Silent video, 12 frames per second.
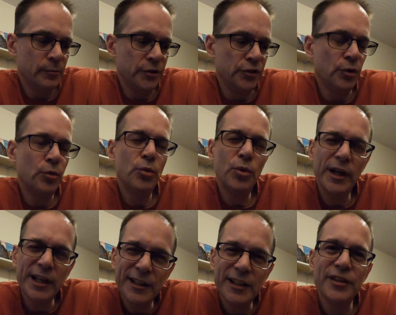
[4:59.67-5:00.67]
But you
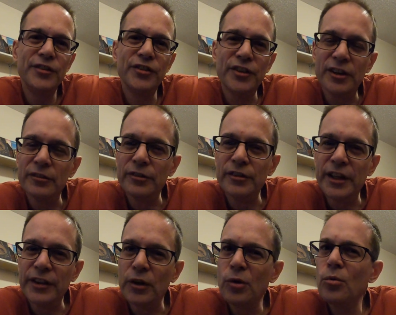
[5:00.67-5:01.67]
quickly discover
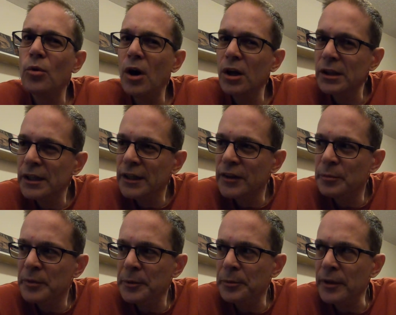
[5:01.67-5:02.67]
that the quality of the
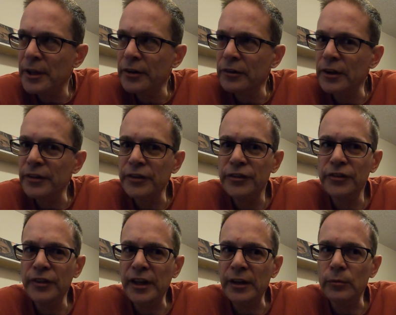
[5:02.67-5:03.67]
people that are on this
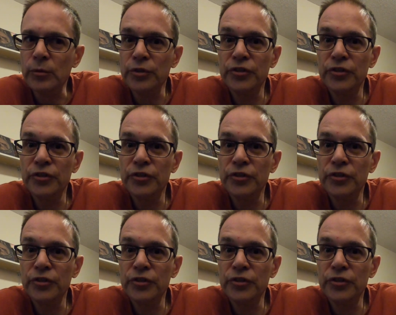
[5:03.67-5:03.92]
site will